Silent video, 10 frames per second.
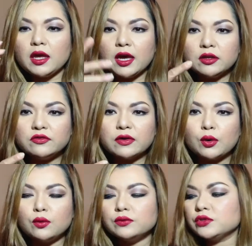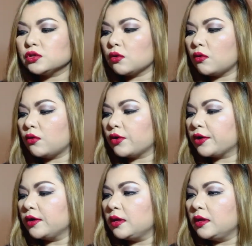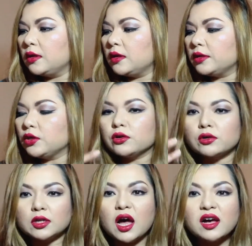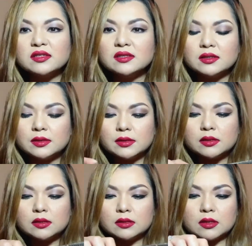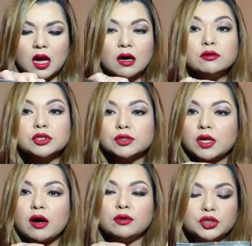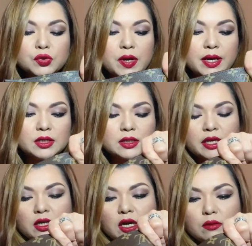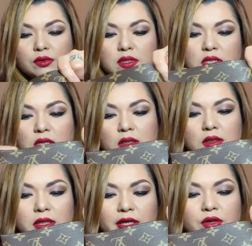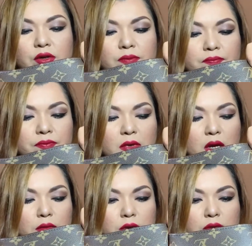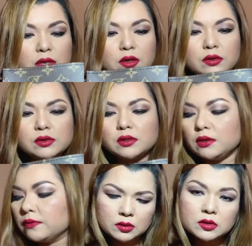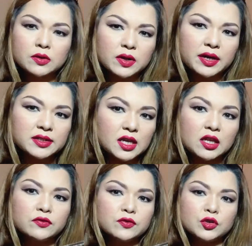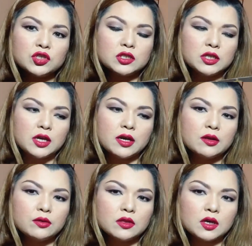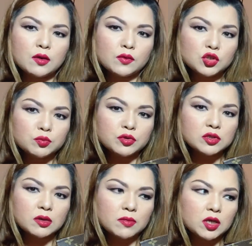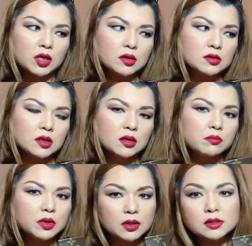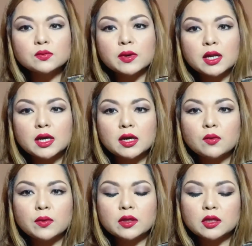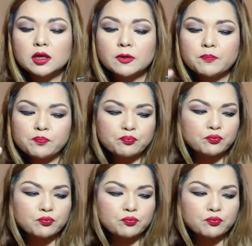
handphones or your glasses. I will try it later. I will see it later. I will try it also. So guys, unfortunately, I don't think I want to put something inside, because when the